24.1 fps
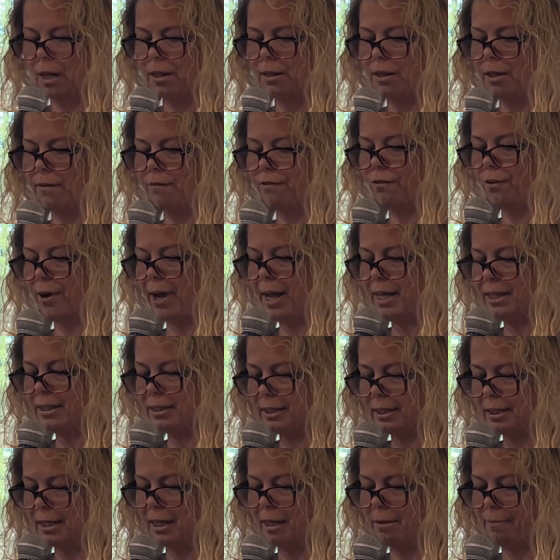The
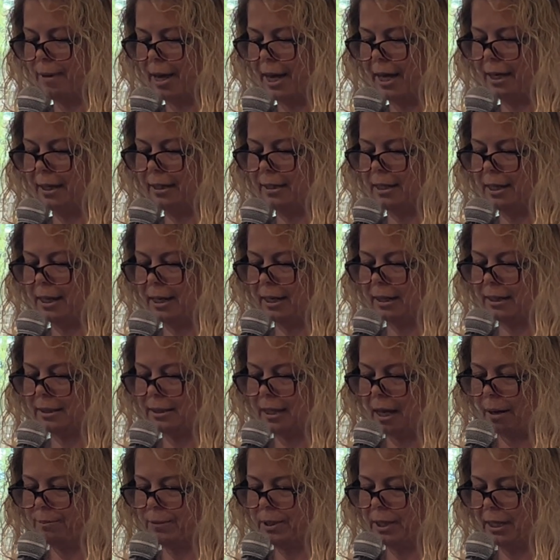friends he made
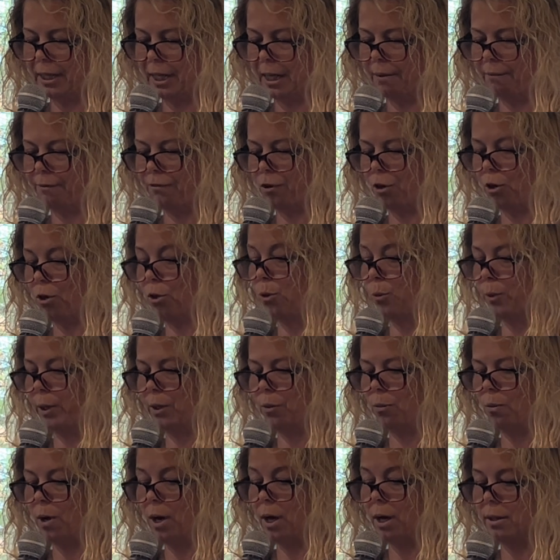accepted him for who he
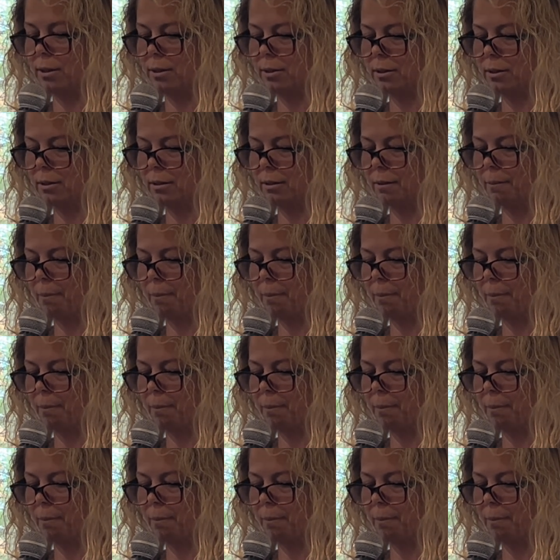was.